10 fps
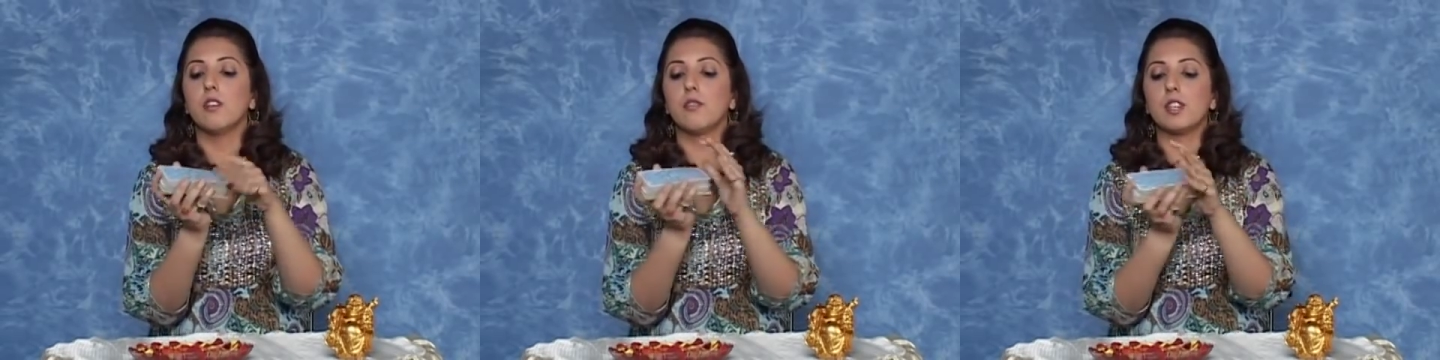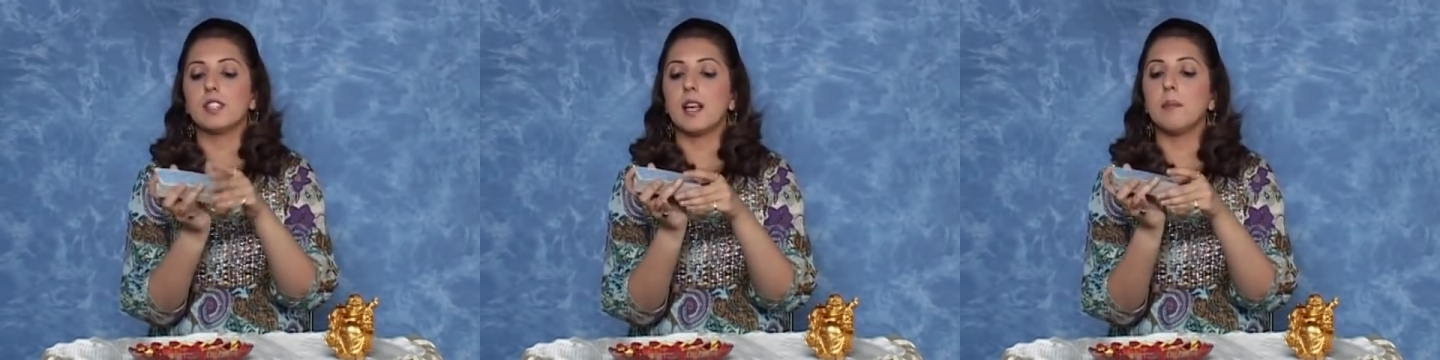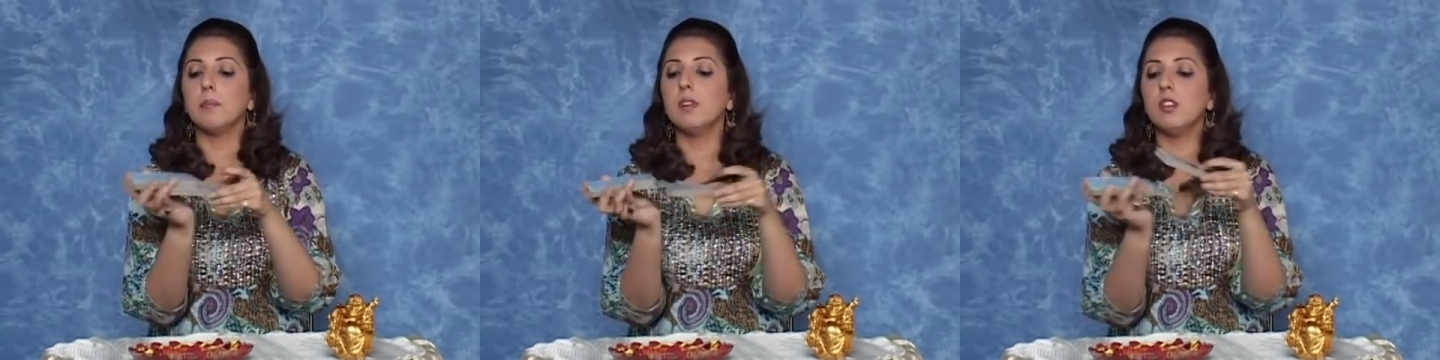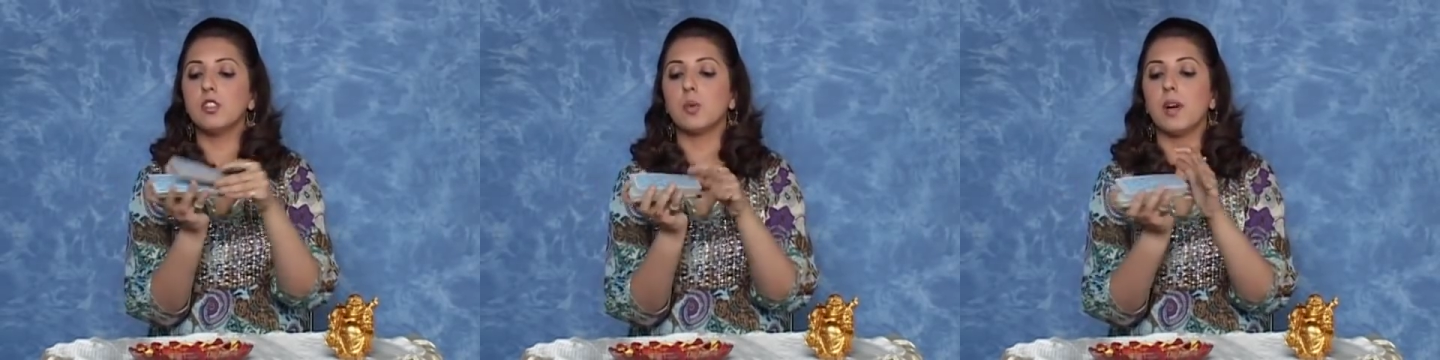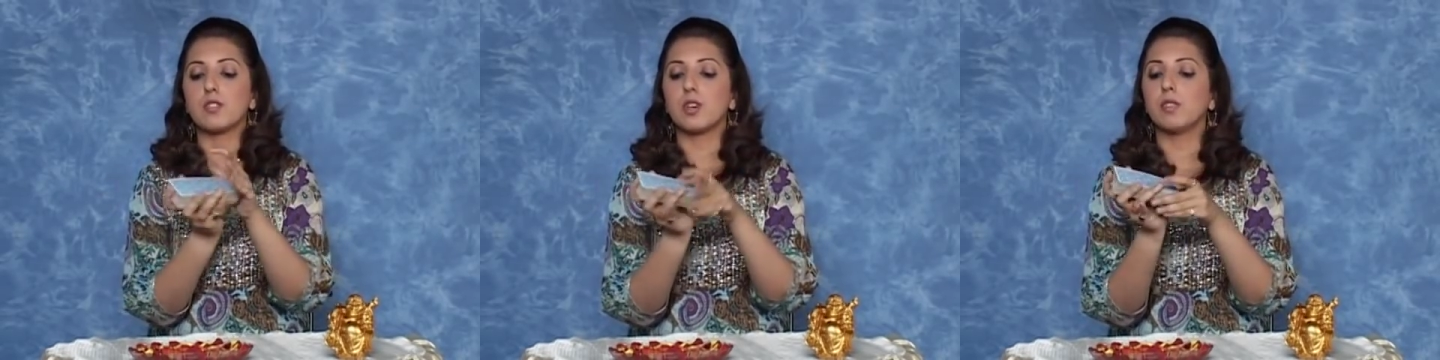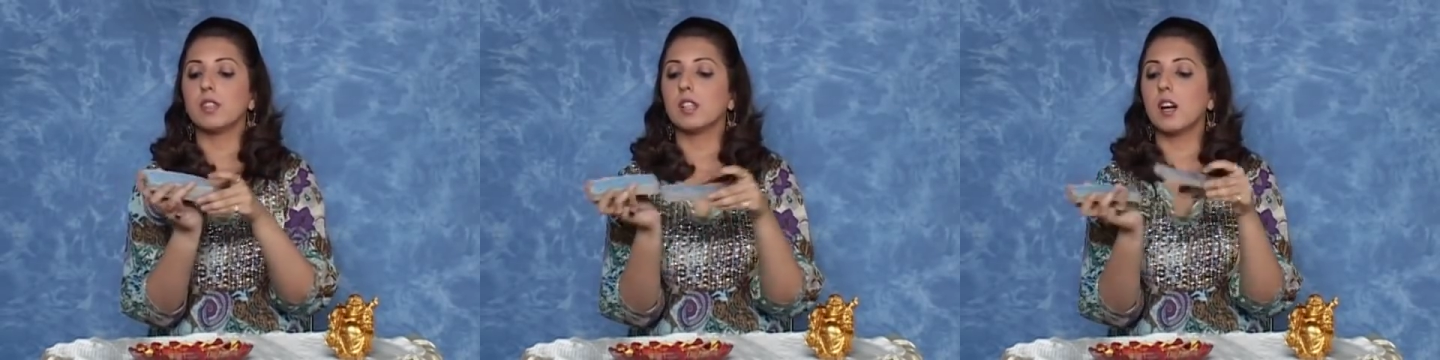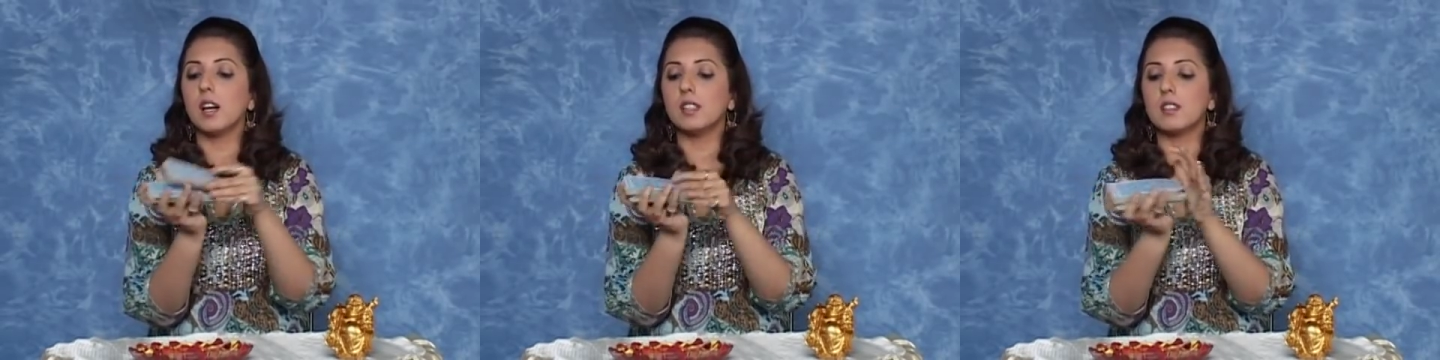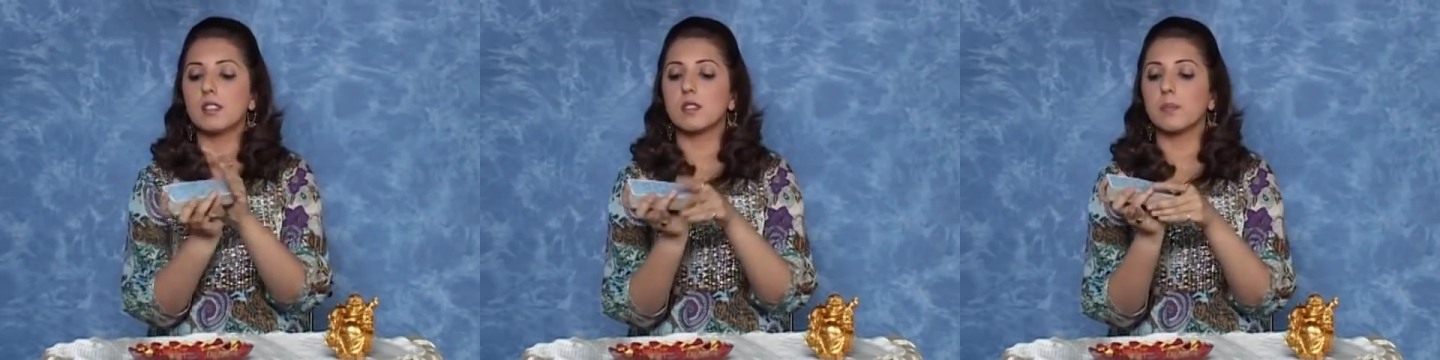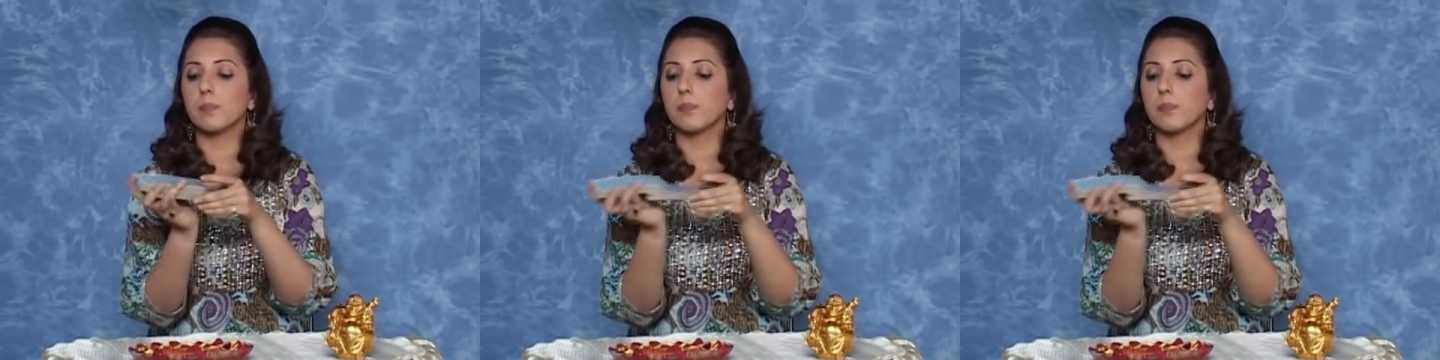For example, you have shuffled the cards.